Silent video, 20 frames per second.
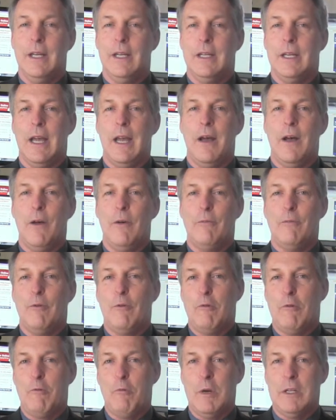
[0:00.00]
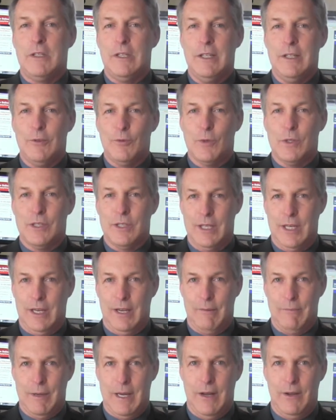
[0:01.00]
Now, what's
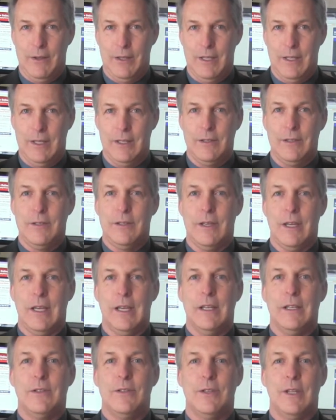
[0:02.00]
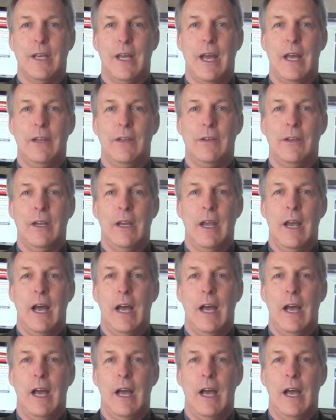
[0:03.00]
interesting about this is that